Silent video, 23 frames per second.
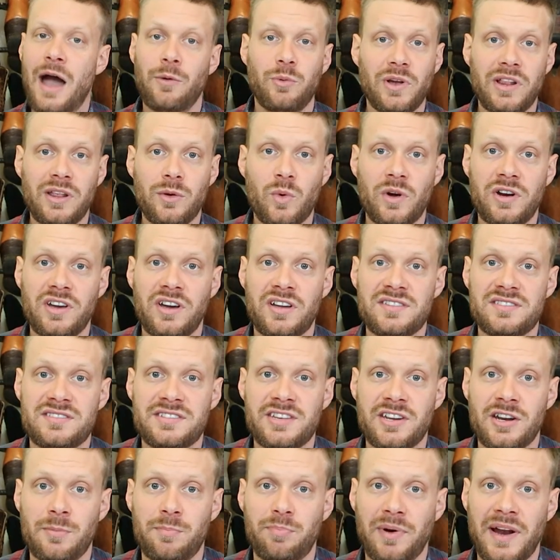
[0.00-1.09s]
I really wouldn't
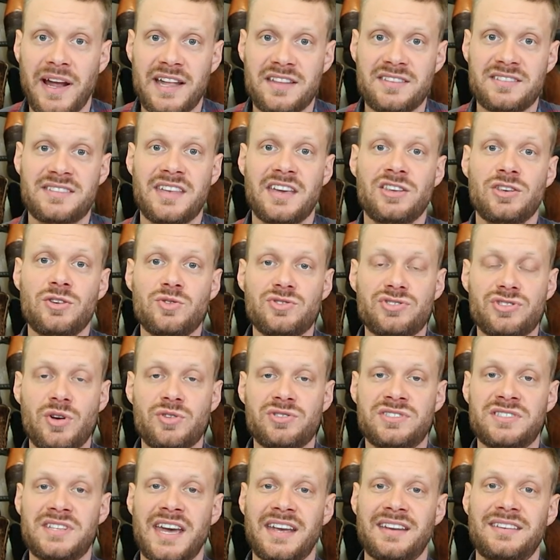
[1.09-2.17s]
consider brands that use
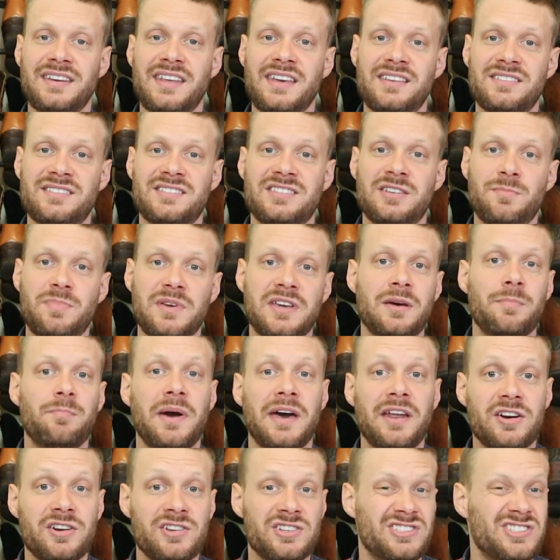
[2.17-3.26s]
those techniques to be
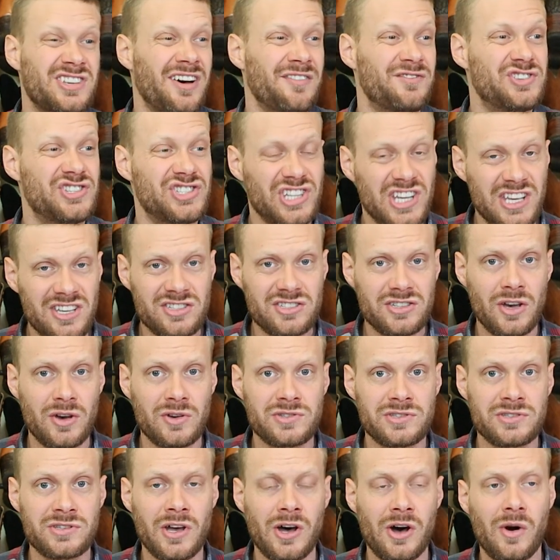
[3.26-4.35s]
competitors of
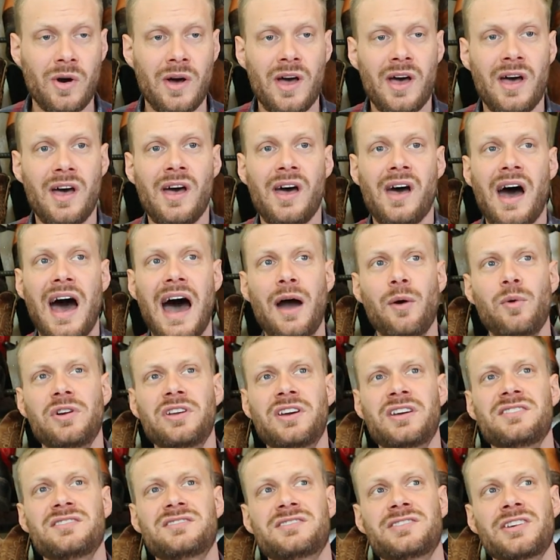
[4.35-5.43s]
Chisos though. I
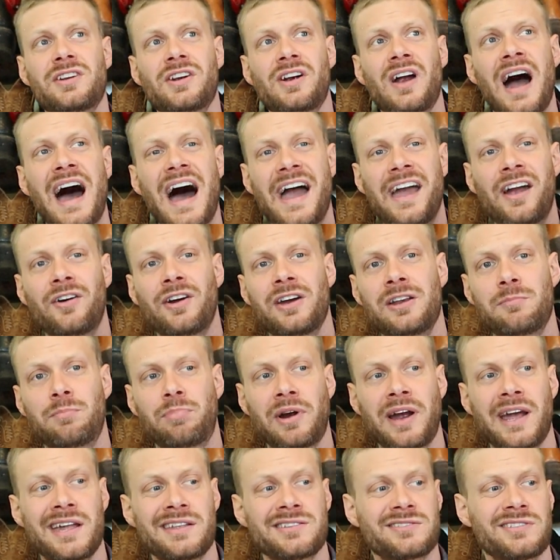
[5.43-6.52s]
would consider higher end
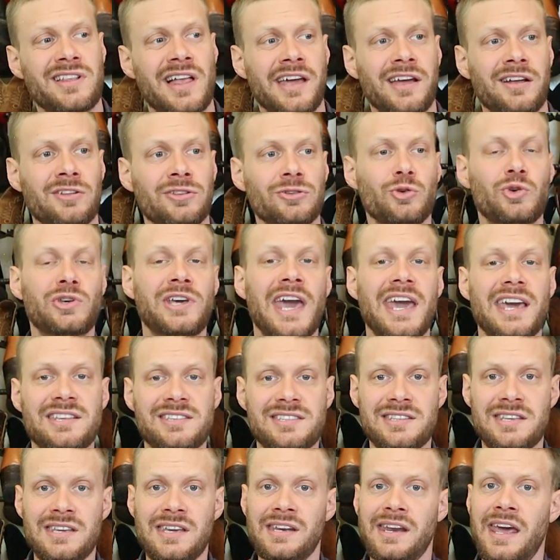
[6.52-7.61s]
brands like
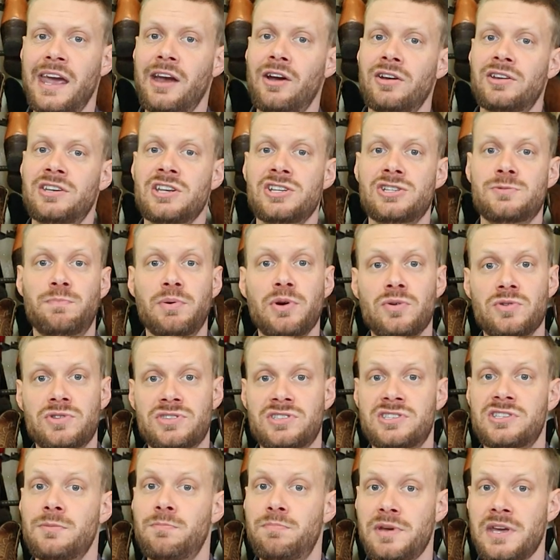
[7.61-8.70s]
Lucchese and Heritage
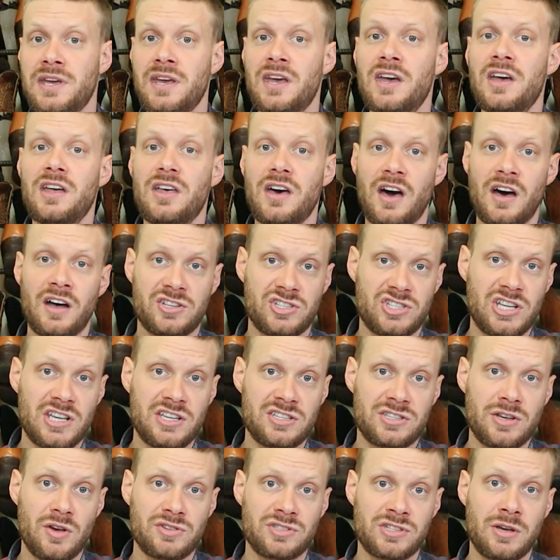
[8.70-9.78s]
Boots to be a
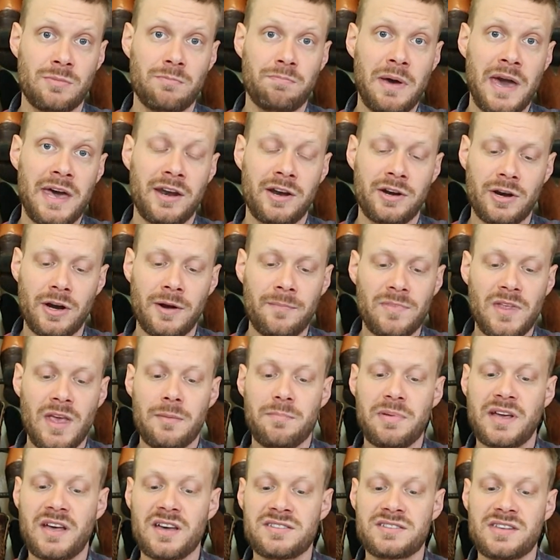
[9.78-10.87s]
Chisos competitor
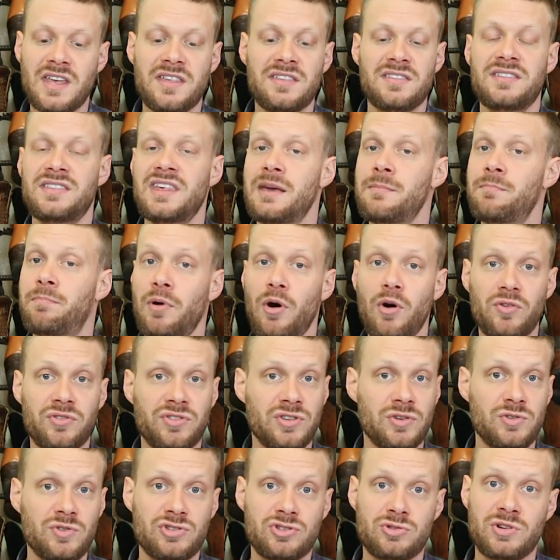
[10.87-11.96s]
because they
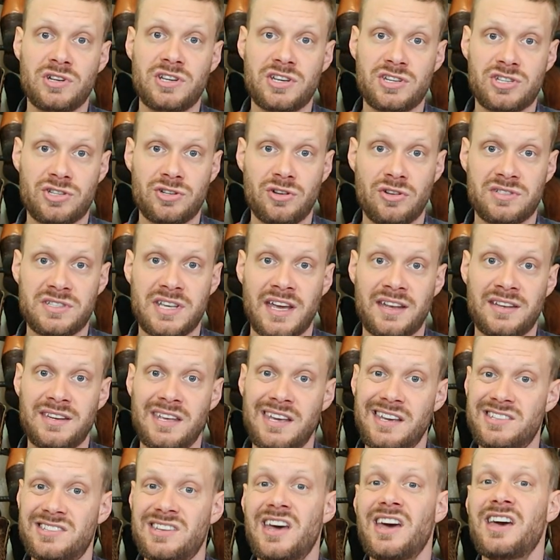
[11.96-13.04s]
both use traditional
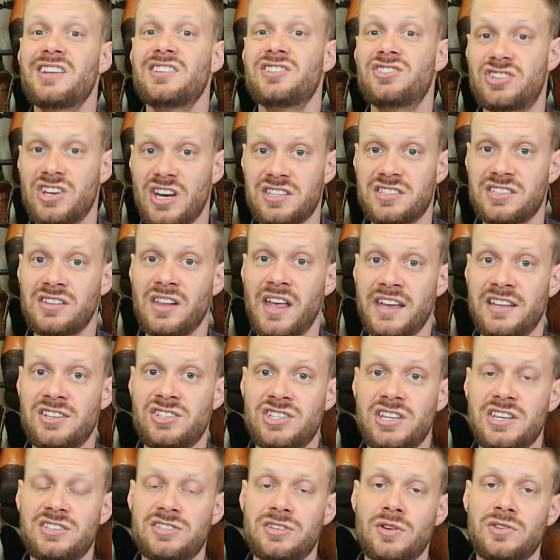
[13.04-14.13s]
techniques just like
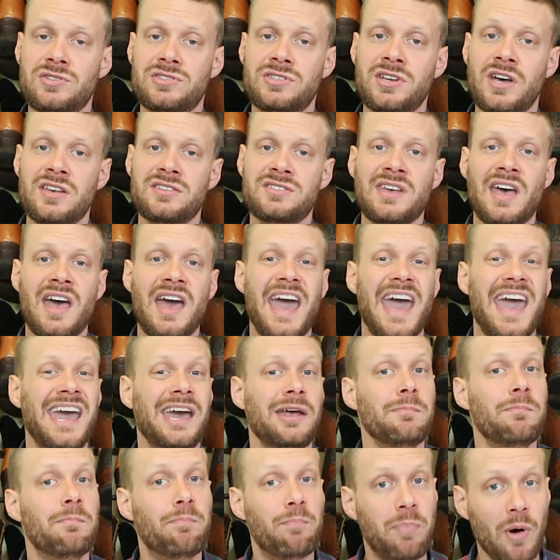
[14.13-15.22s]
Chisos does,
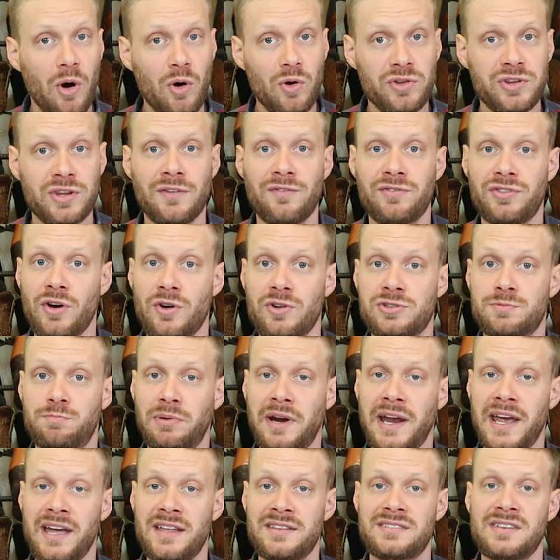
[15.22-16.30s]
and both of those
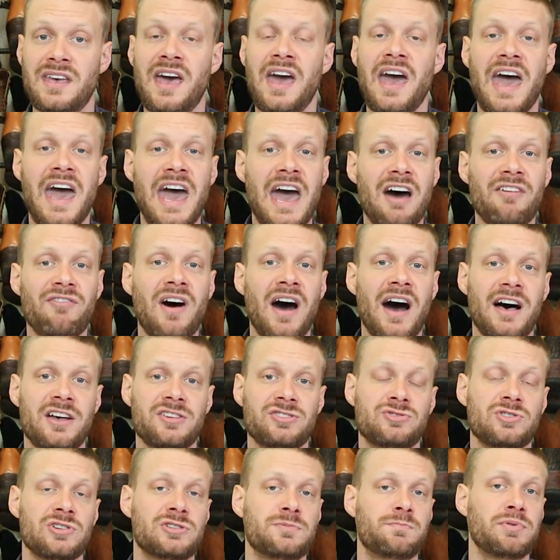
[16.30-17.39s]
brands have
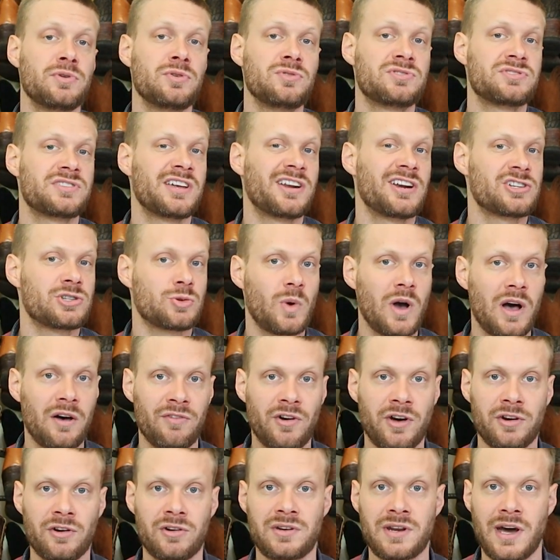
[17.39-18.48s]
ostrich boots that are
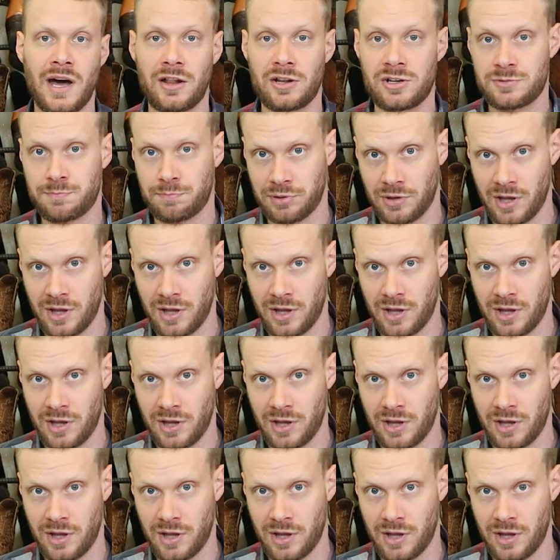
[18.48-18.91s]
$1,200